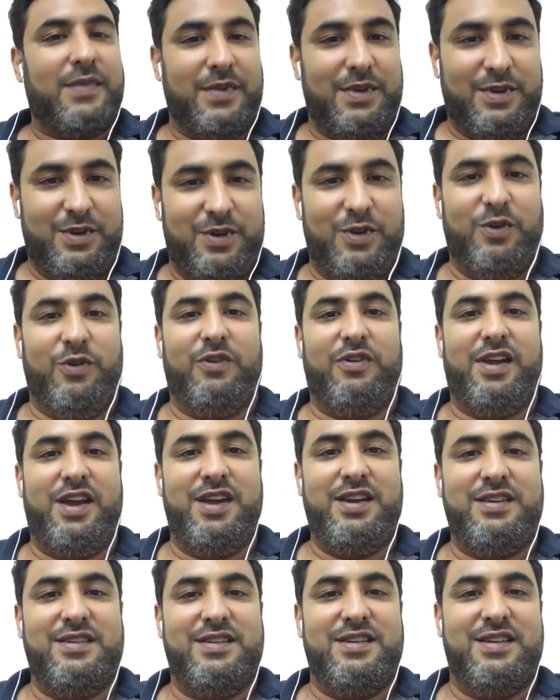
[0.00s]
No, right?
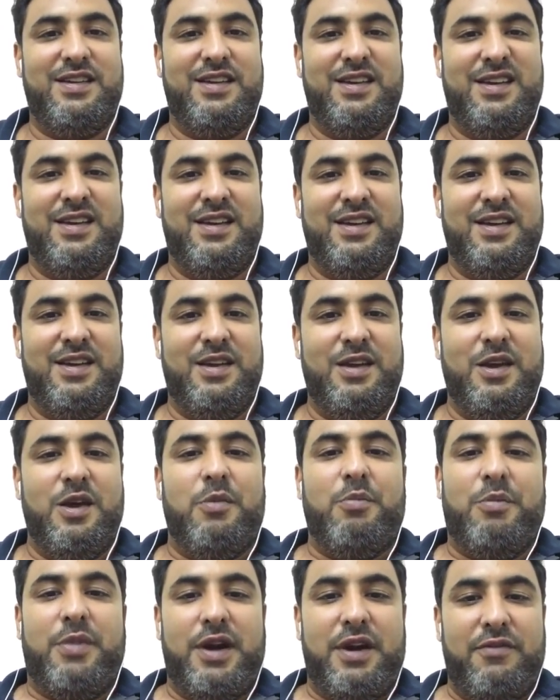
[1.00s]

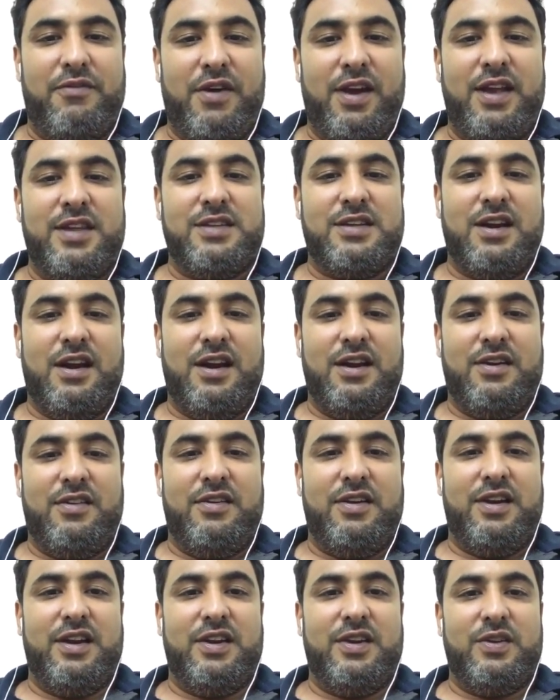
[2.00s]
But if I start
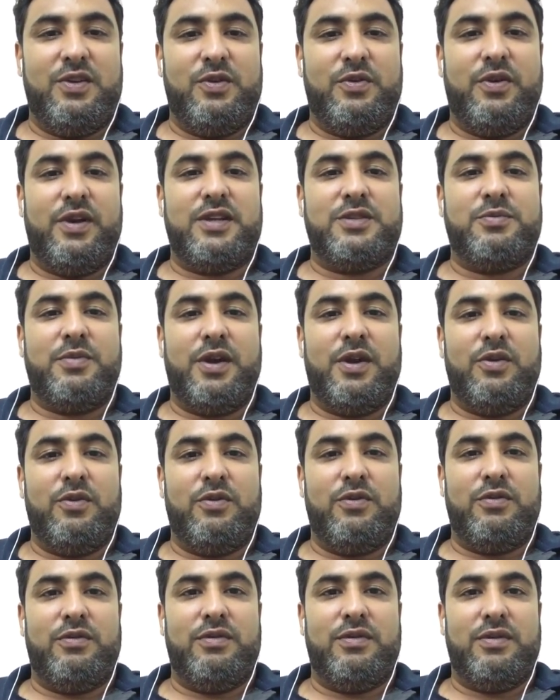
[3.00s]
treating you as my
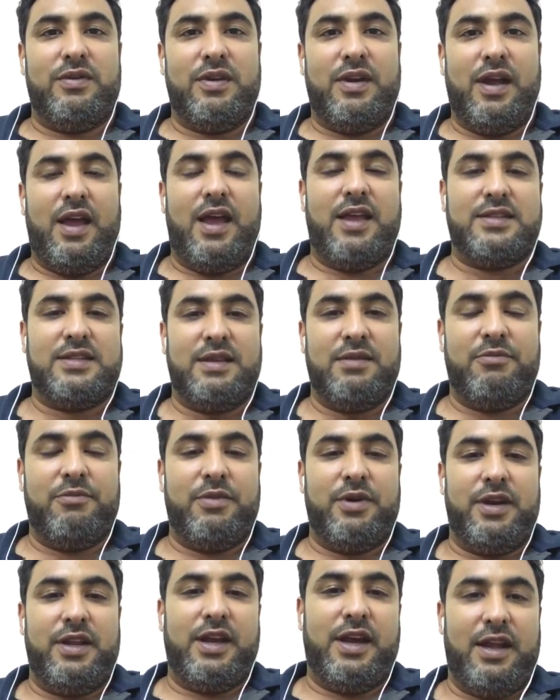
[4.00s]
own, as
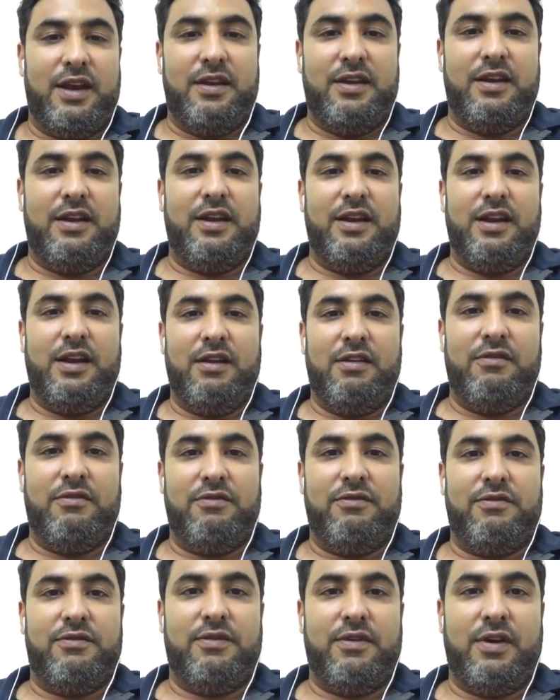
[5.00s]
somebody I really love,
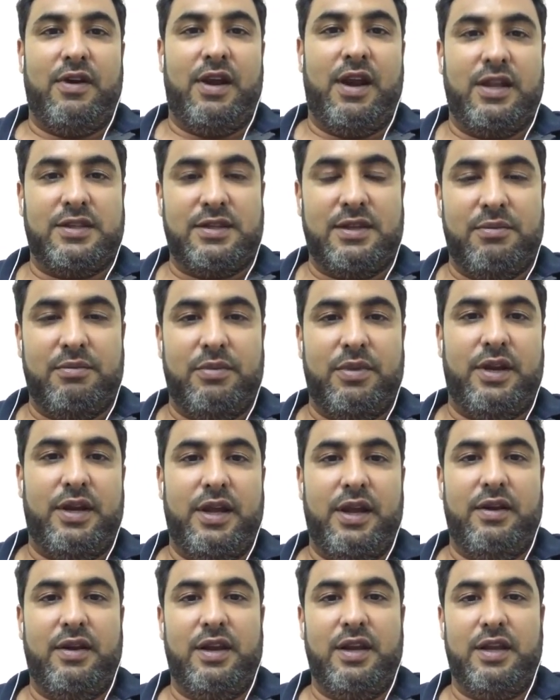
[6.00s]
and as somebody I
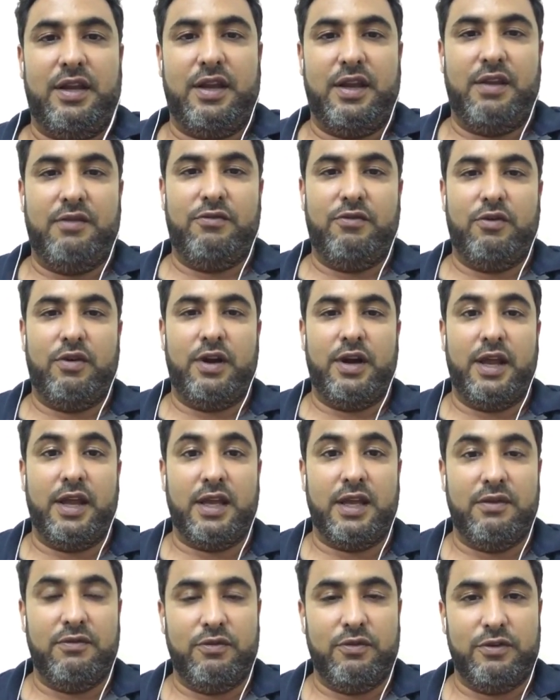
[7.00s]
really care for, and I
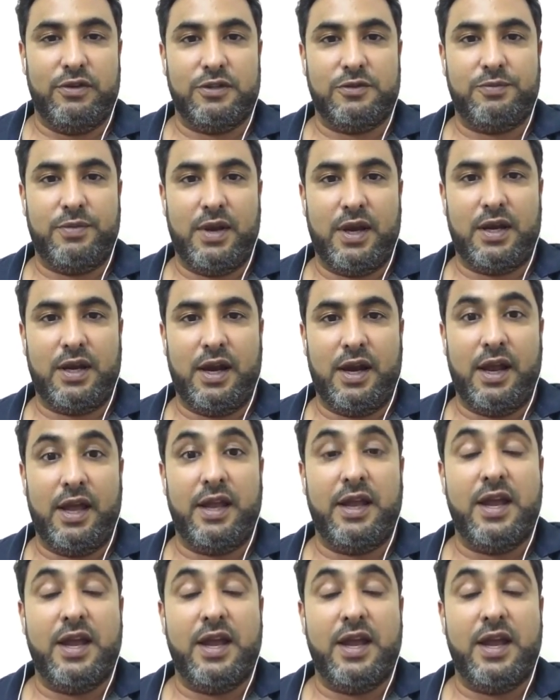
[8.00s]
give you respect, and I